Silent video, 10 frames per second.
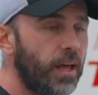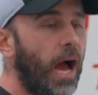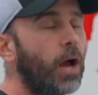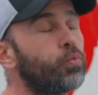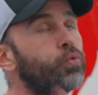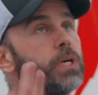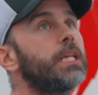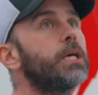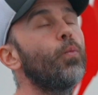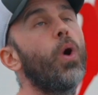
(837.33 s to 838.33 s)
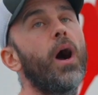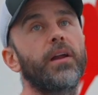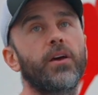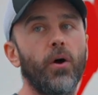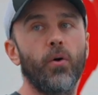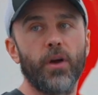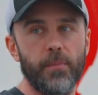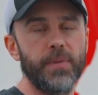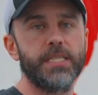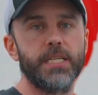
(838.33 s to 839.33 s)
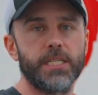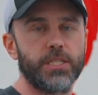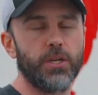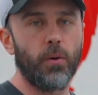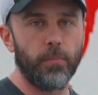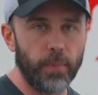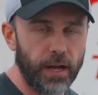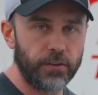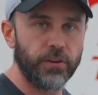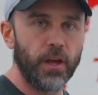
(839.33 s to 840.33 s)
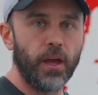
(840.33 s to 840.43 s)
I really want Coke. I miss it so much.